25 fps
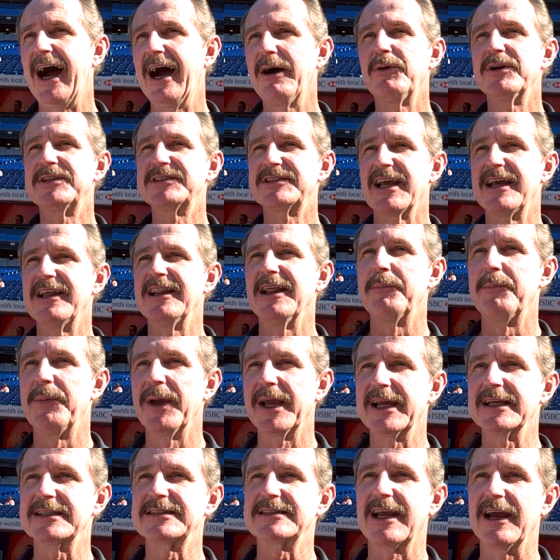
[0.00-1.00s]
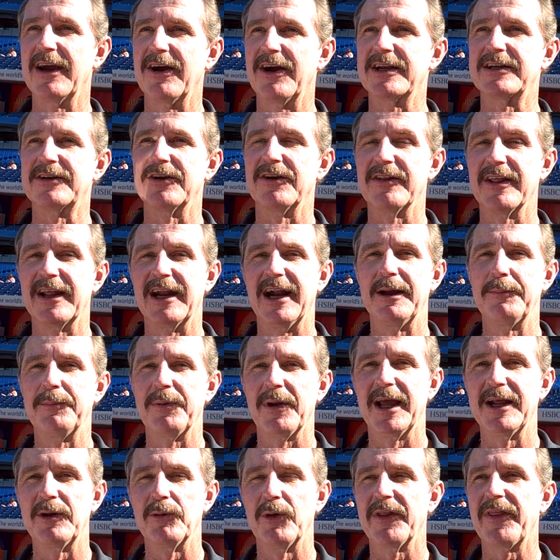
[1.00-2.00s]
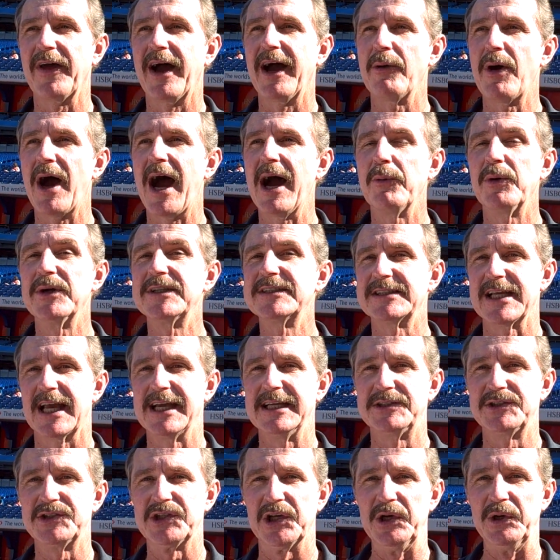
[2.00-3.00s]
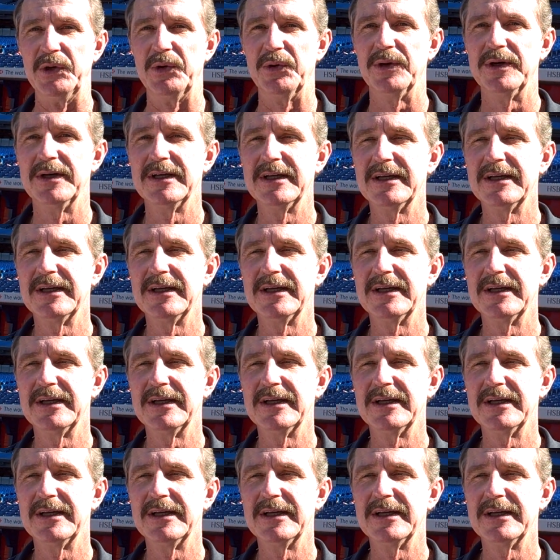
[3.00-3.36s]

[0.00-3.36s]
would say the biggest character that I played with, I would say two.